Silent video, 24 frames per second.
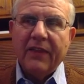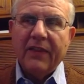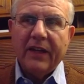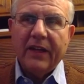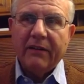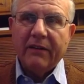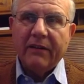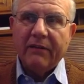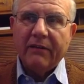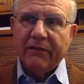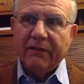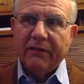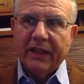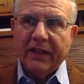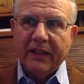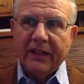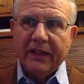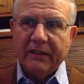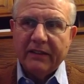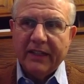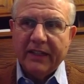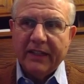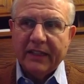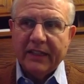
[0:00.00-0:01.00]

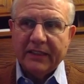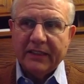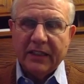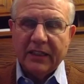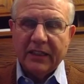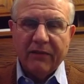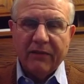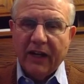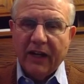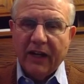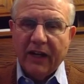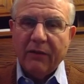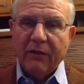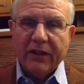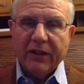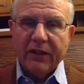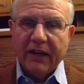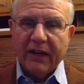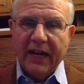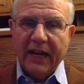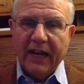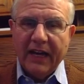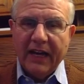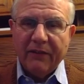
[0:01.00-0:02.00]
that's involved with
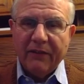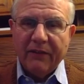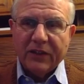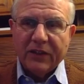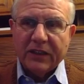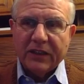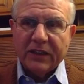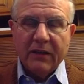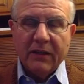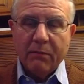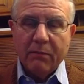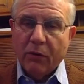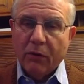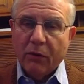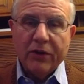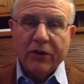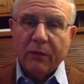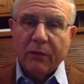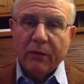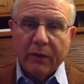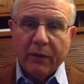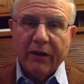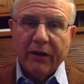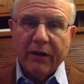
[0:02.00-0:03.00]
our lives more
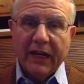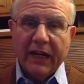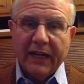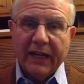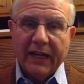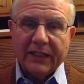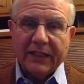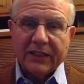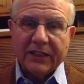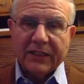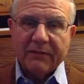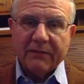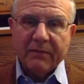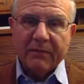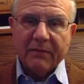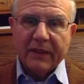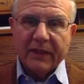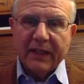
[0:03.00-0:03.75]
than we realize.